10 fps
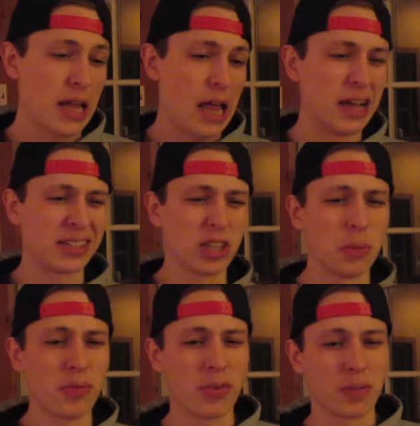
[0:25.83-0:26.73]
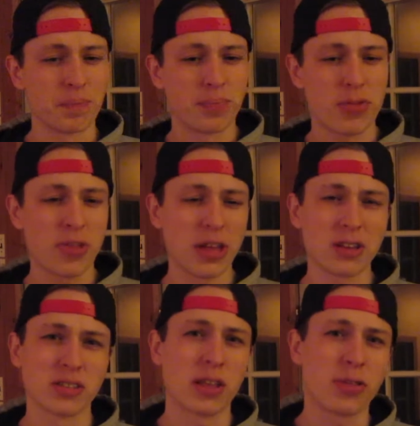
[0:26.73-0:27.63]
And it's a little bit of a thing
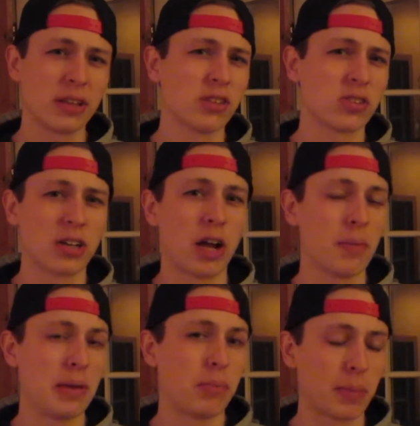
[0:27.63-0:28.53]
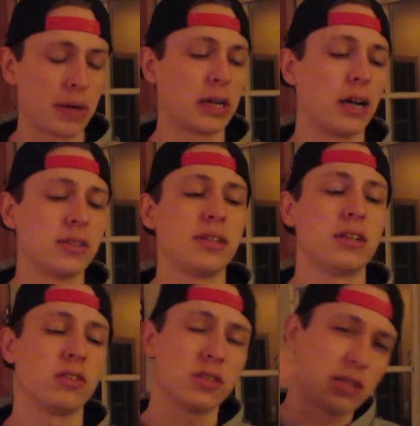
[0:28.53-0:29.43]
because I think this is going to help me bring my
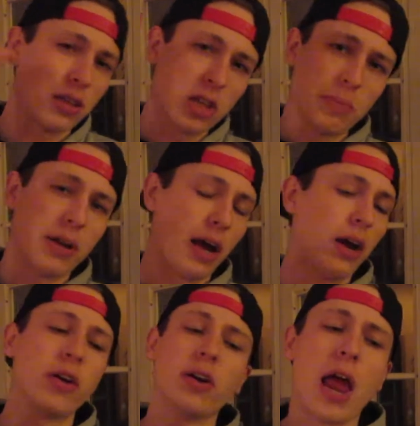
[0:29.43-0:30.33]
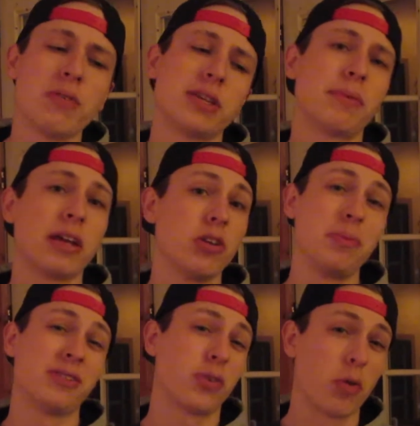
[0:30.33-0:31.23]
content just a little bit higher. Every time I get a new
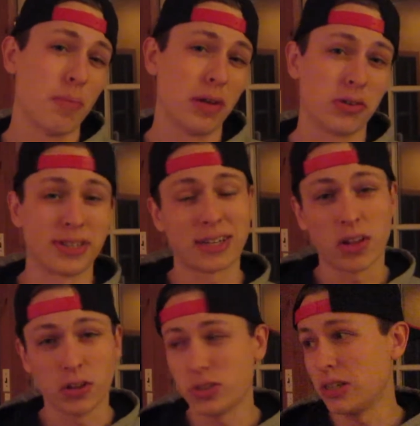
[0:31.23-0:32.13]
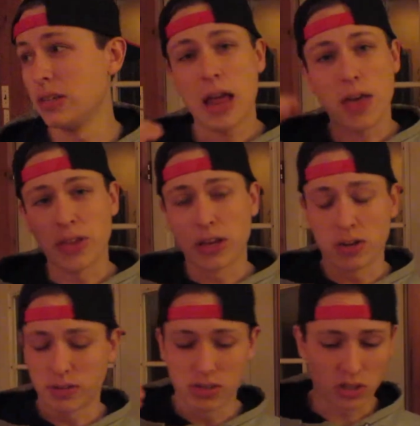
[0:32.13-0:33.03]
piece of equipment or technology, I think
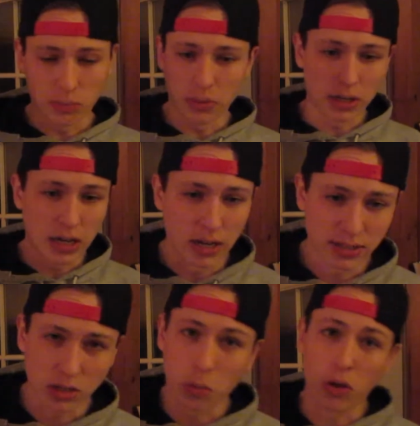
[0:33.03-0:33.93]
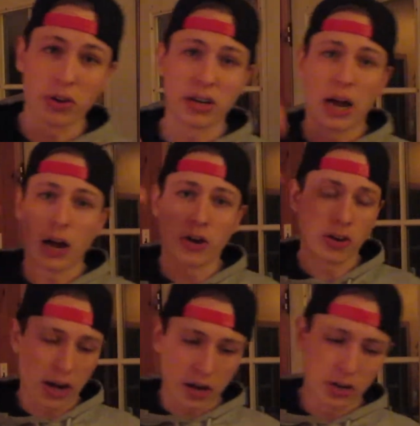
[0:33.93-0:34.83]
it's just going to bring content quality higher
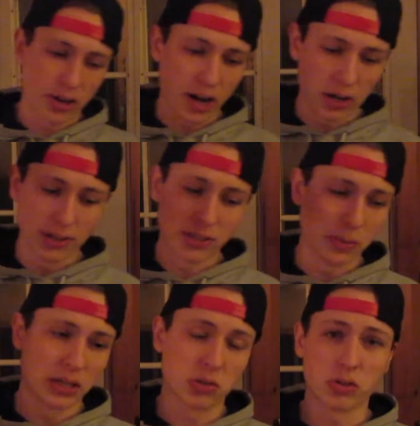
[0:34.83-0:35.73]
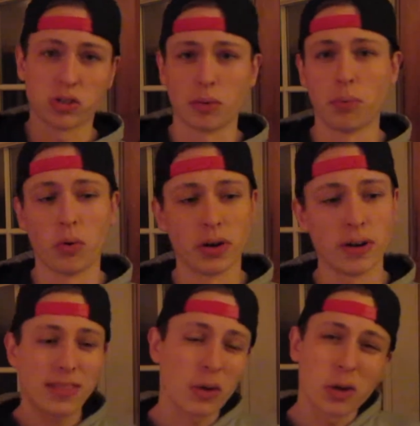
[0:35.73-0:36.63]
and higher and higher until we get to a certain point.
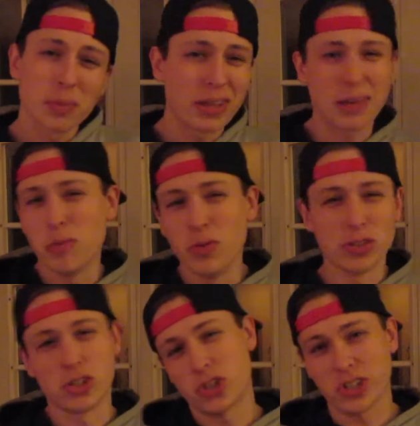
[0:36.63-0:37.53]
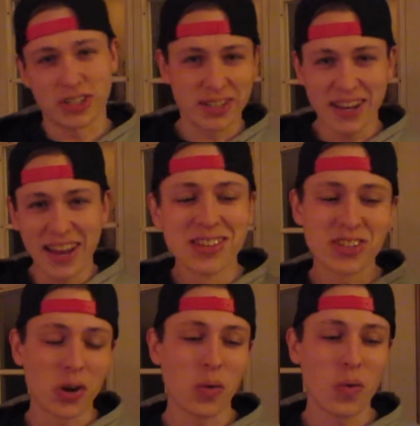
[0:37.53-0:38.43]
Then we're going to be like in movies and shit.
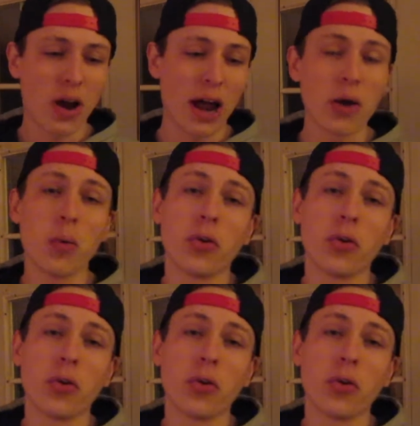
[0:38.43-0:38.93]
So I